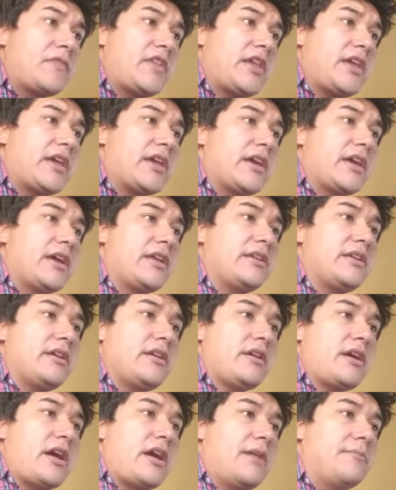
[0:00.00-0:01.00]
and
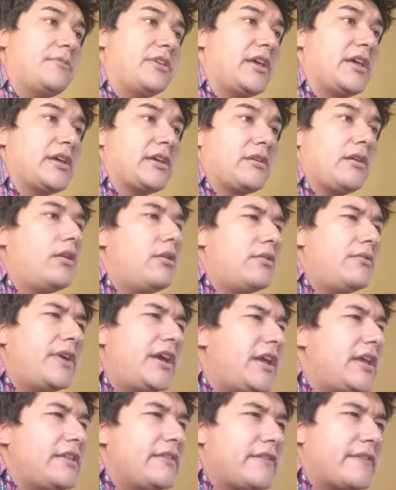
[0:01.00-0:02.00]
I'm like, oh,
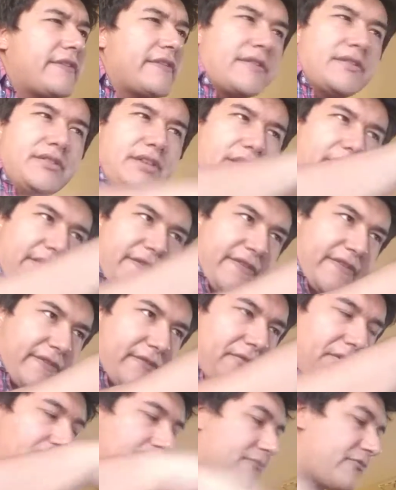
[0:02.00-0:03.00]
wait, there's a little
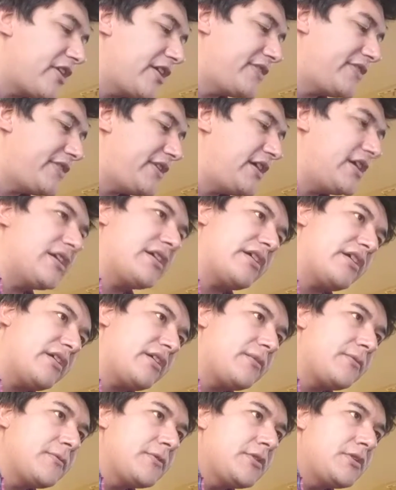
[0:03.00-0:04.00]
strum right there.